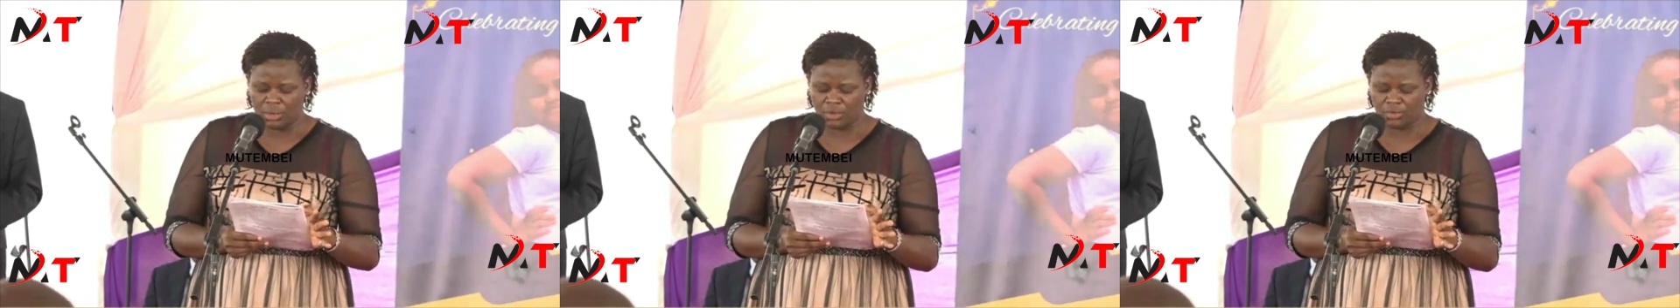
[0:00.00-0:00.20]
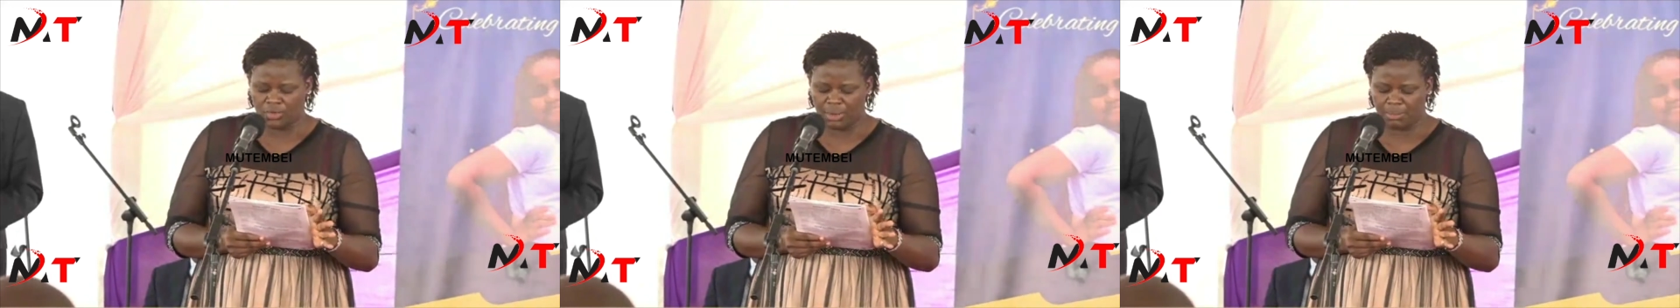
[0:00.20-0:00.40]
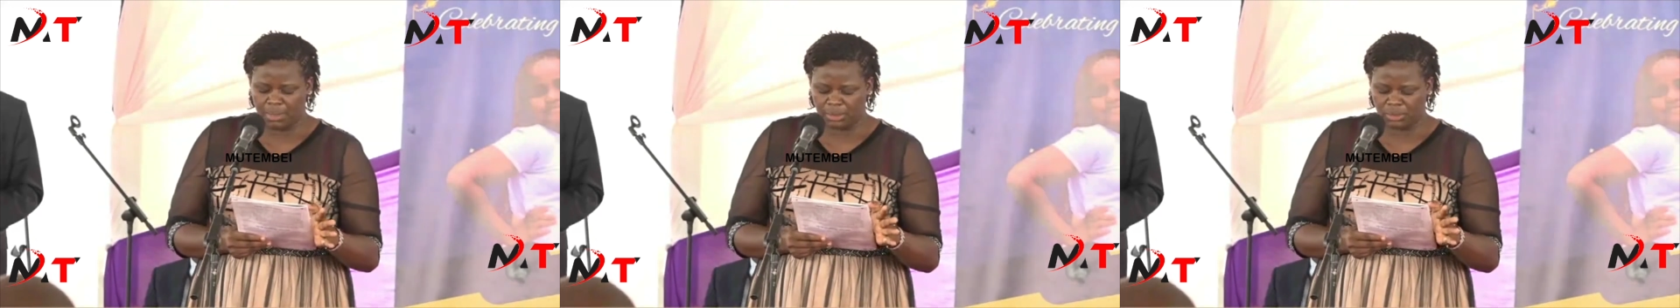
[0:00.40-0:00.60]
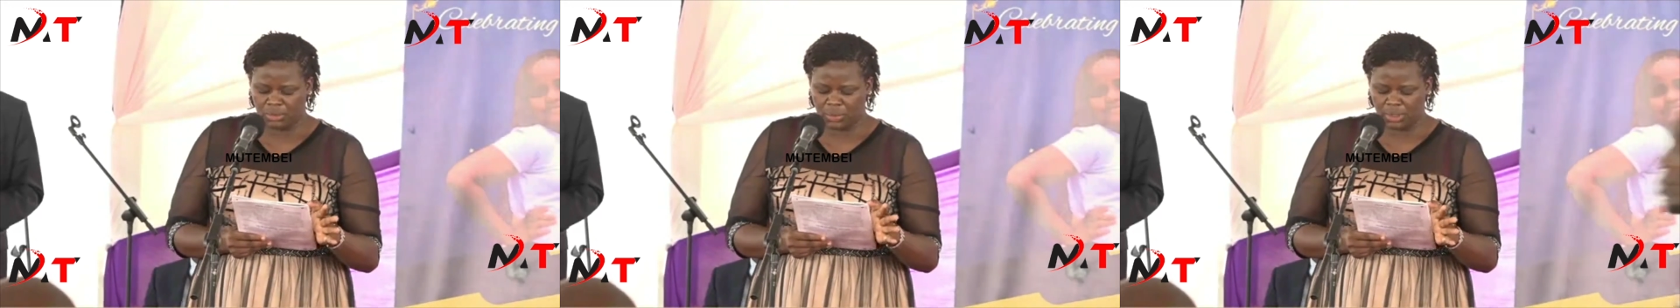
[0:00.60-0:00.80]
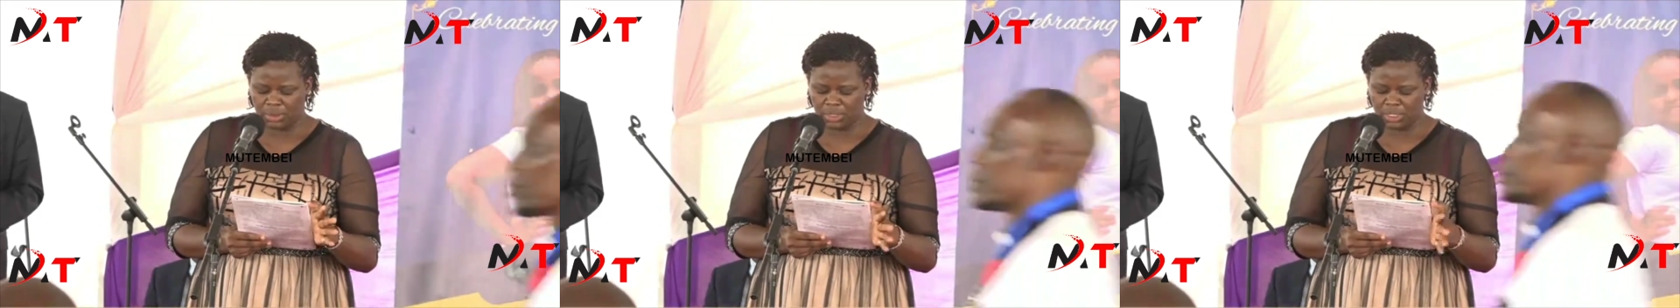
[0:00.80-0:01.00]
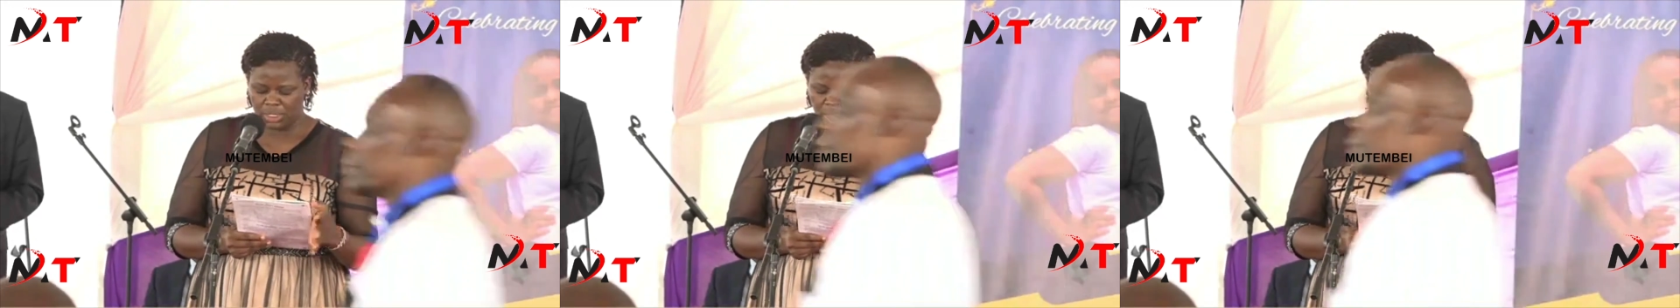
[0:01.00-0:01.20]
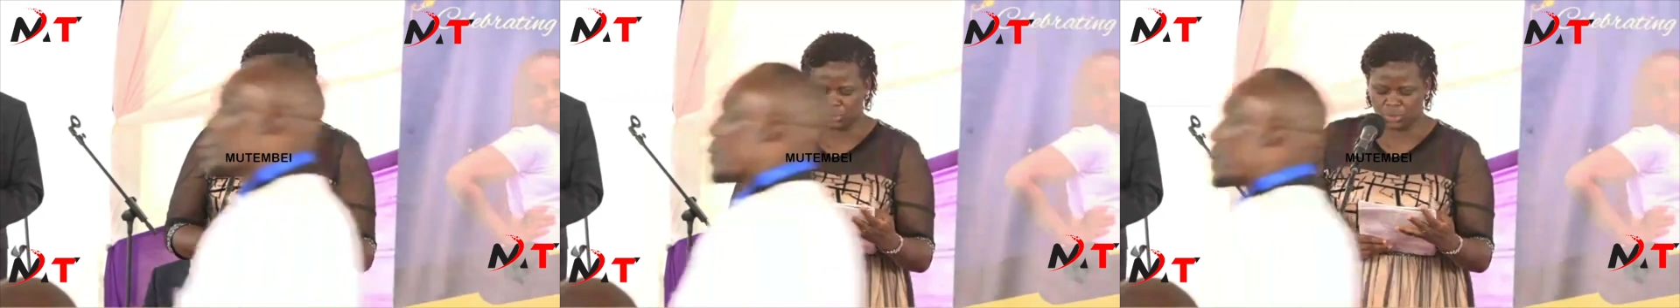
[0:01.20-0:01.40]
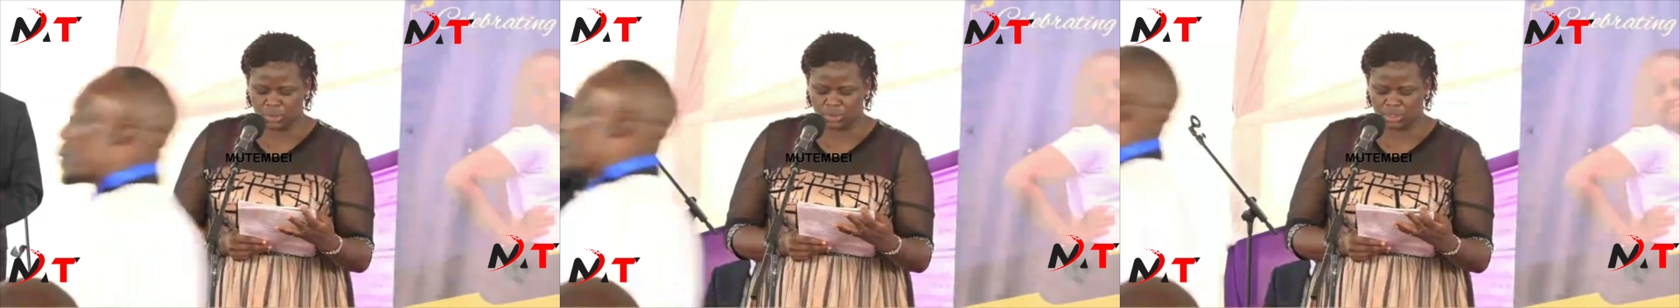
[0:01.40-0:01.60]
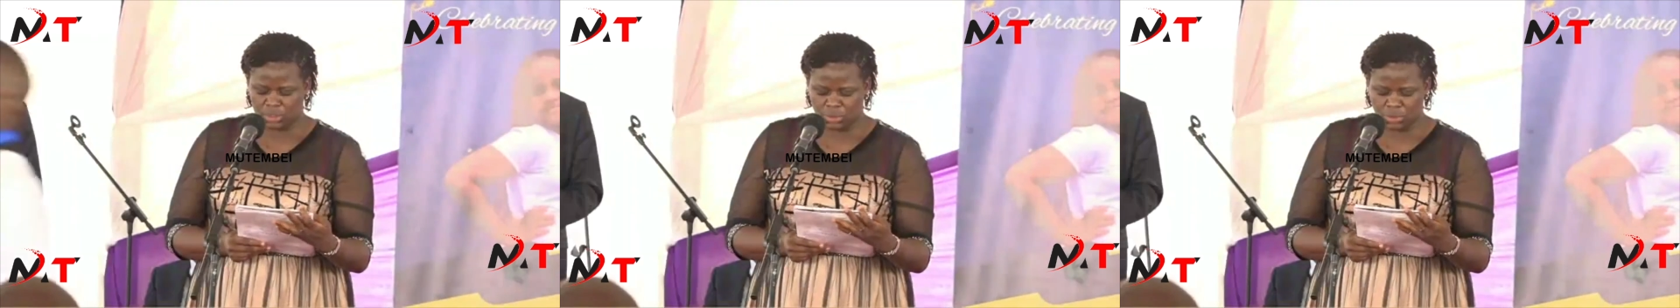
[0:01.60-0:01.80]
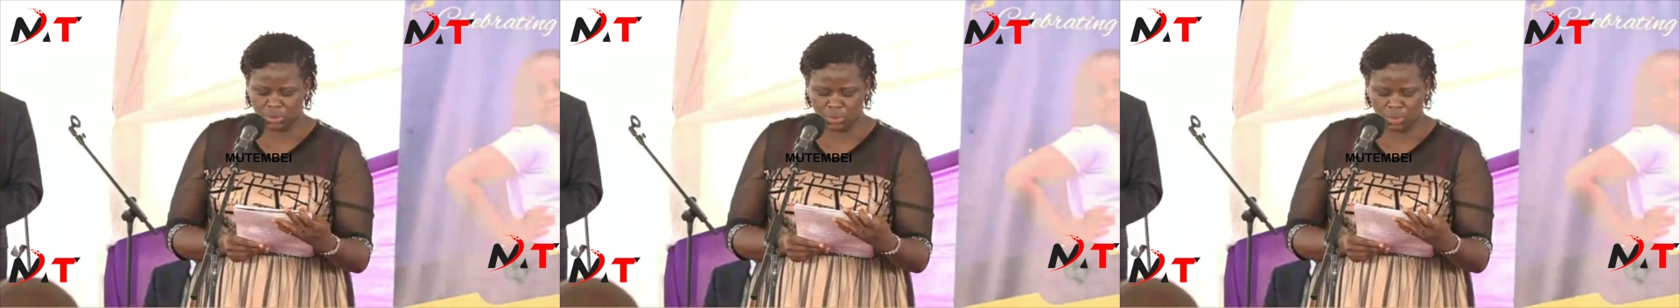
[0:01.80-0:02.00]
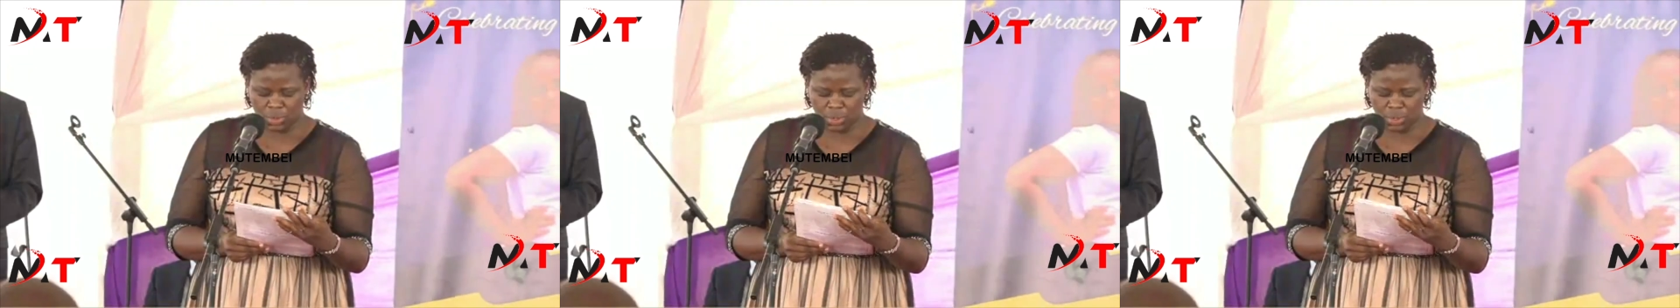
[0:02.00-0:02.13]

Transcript: November 2022.